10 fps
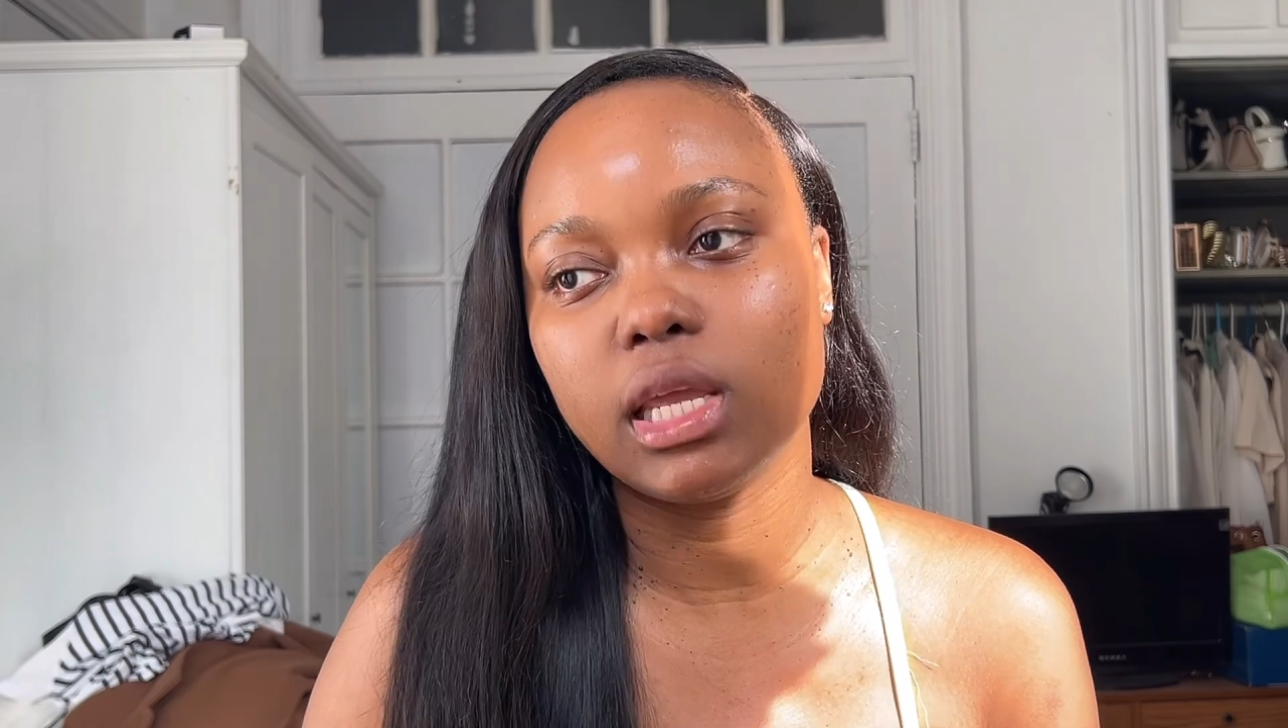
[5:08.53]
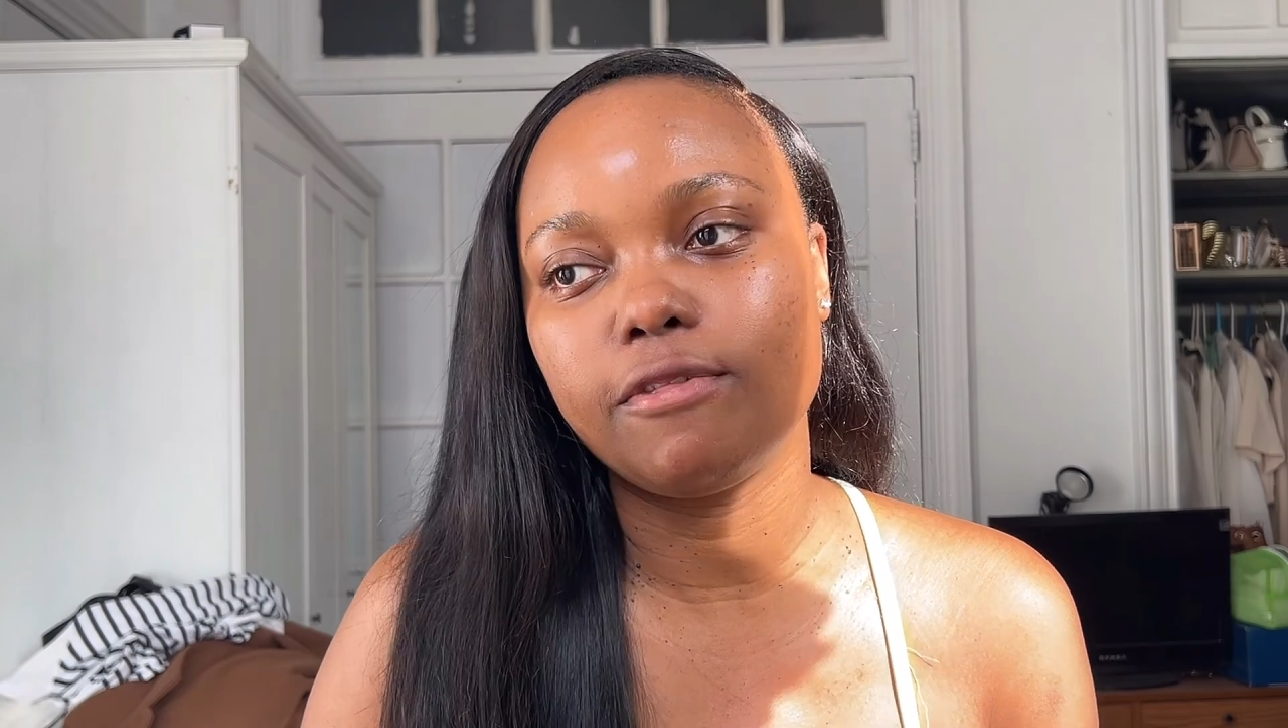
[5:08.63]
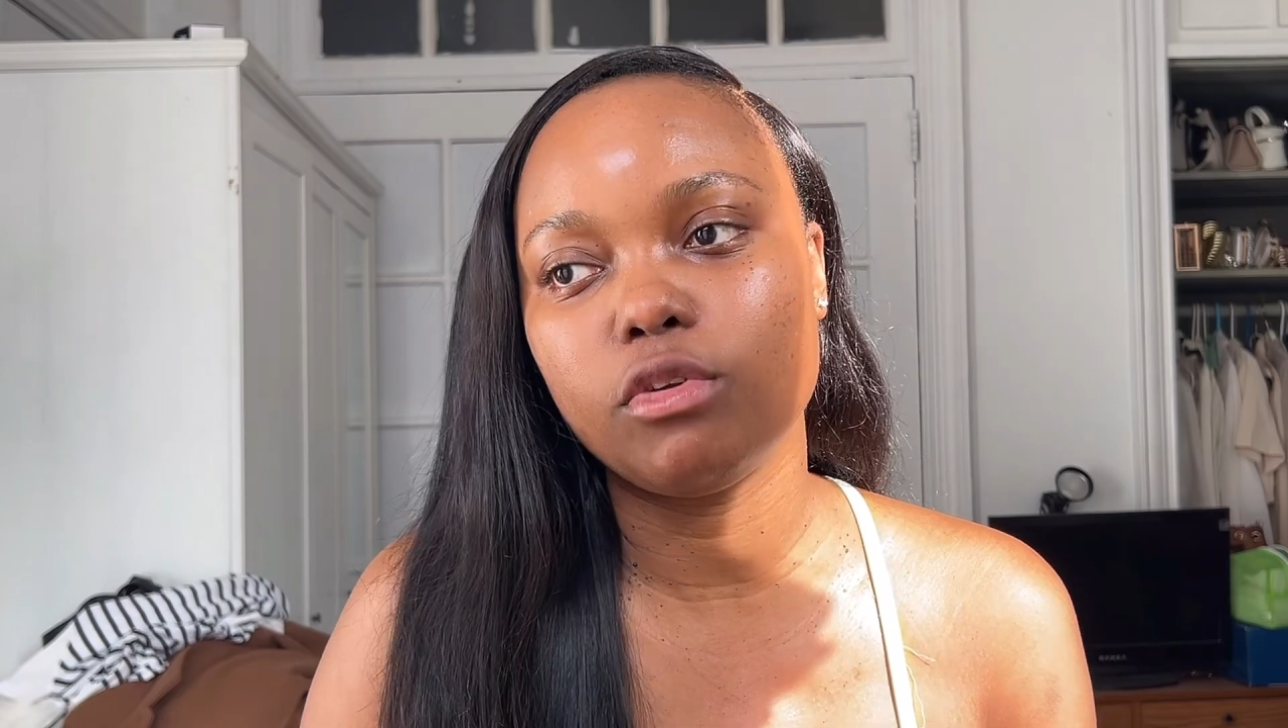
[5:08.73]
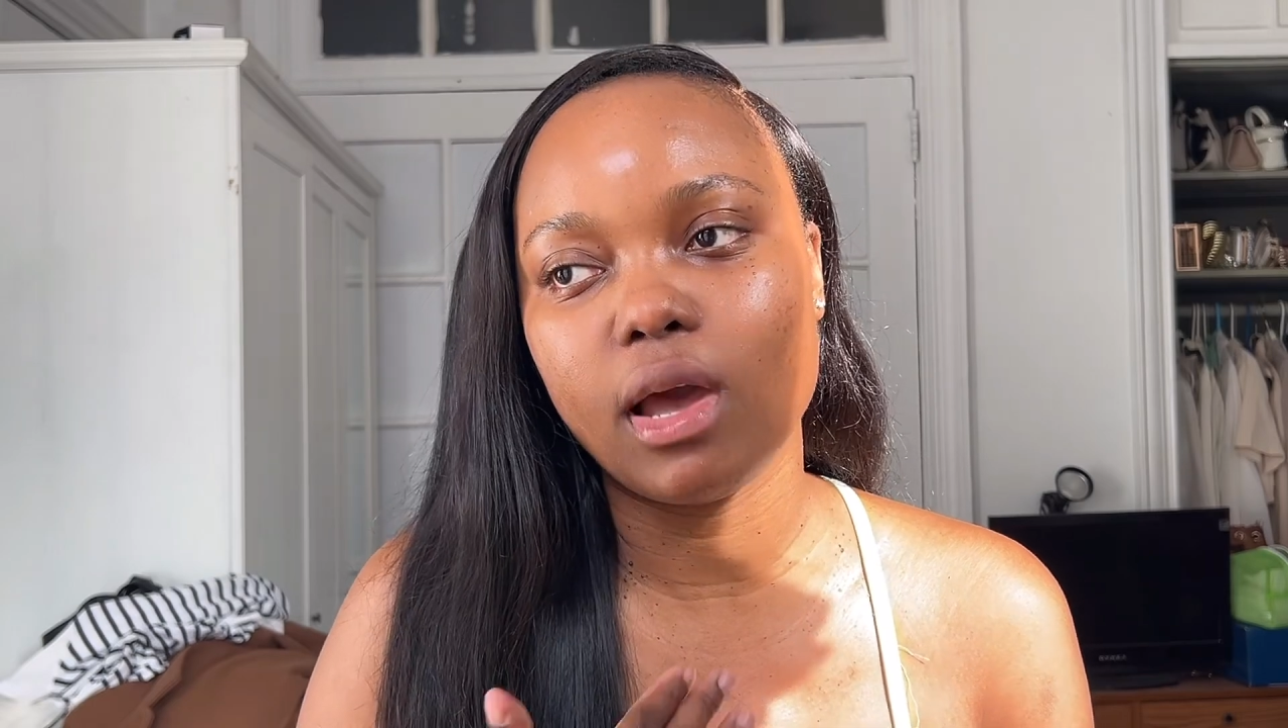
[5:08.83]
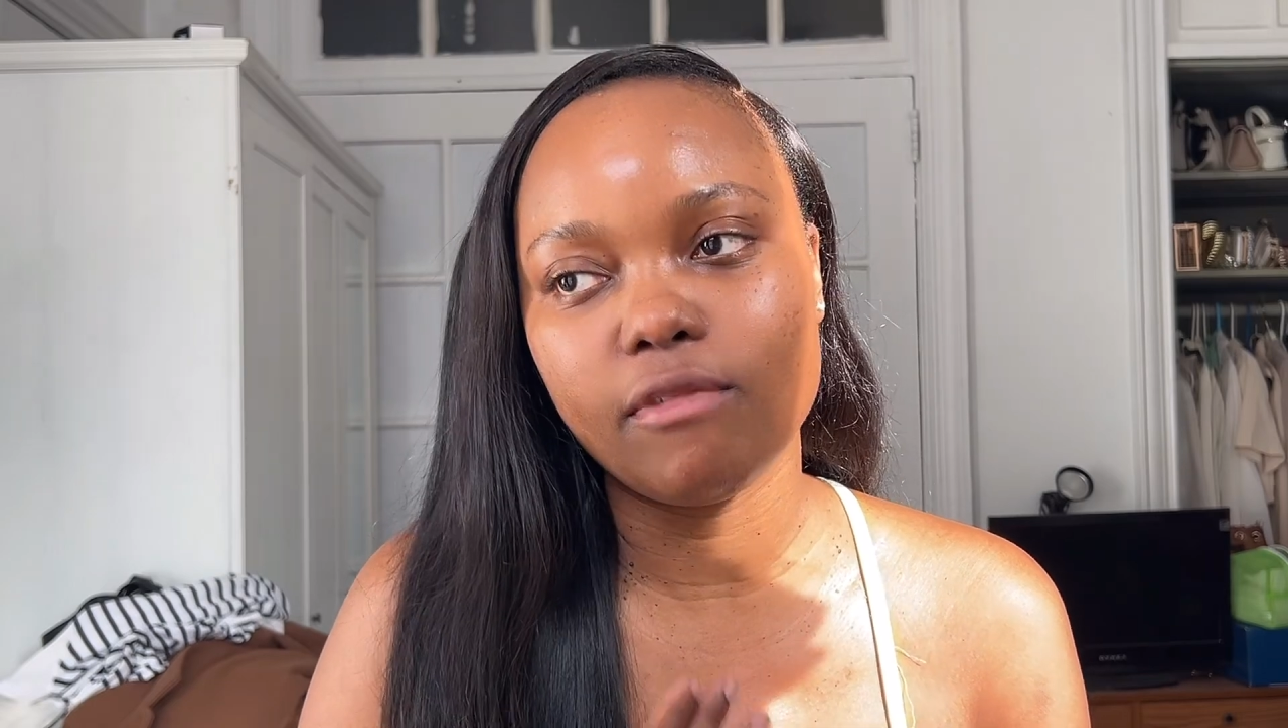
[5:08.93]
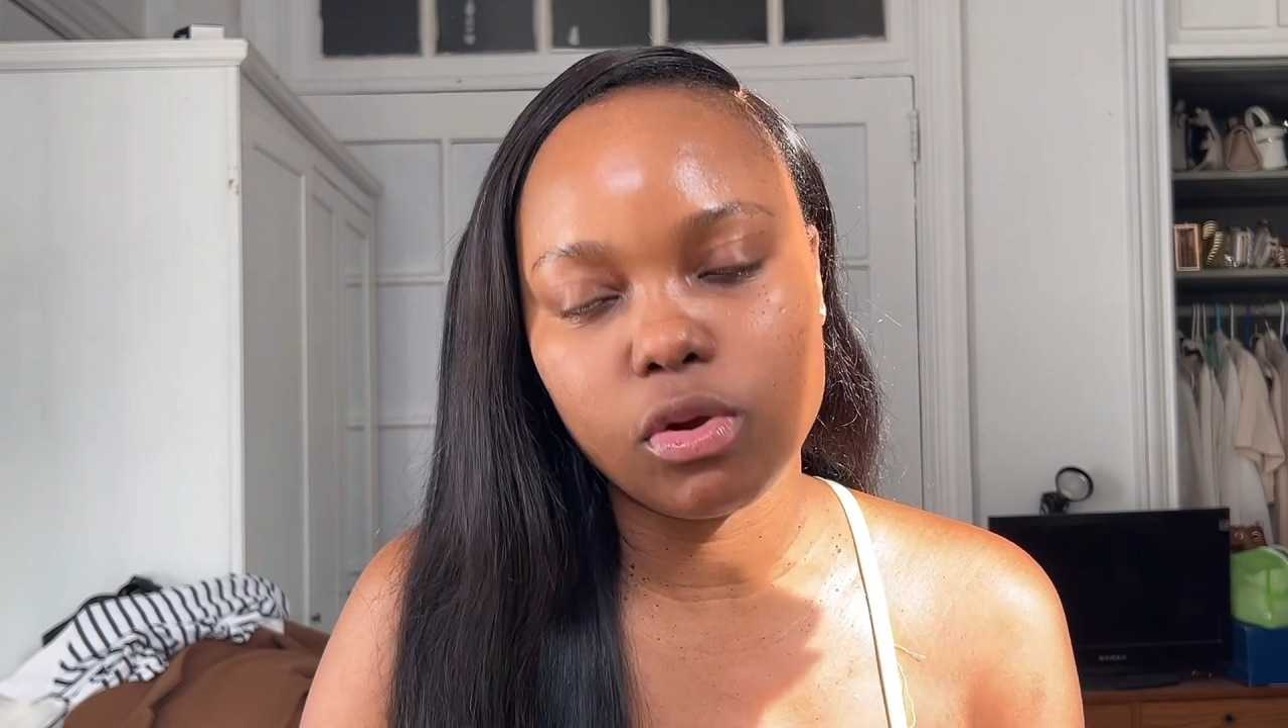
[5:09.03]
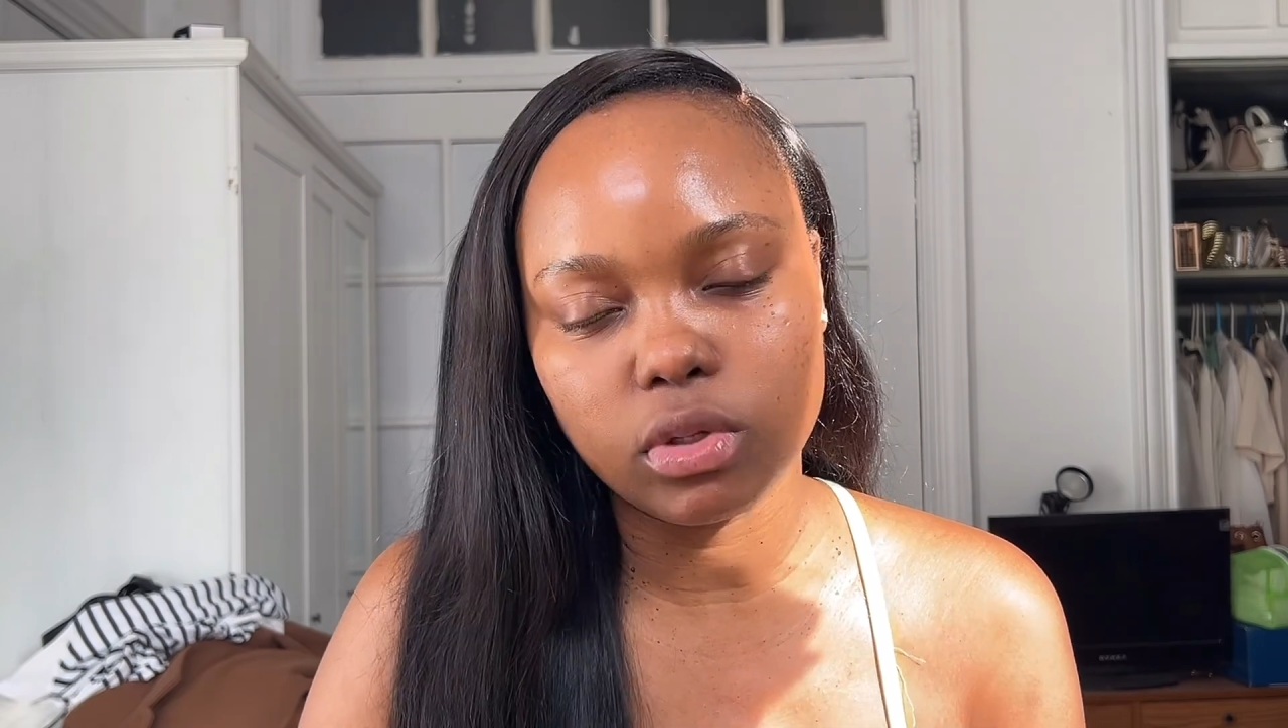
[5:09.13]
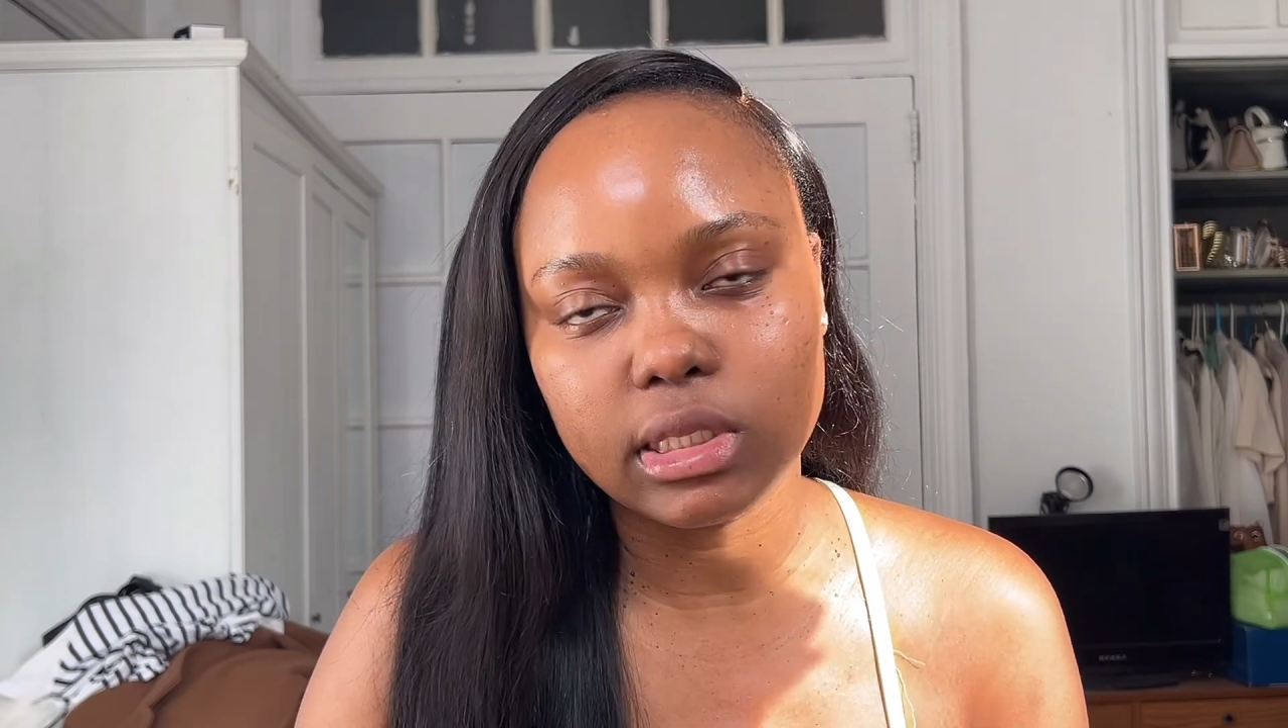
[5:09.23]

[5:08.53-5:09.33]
If you have a good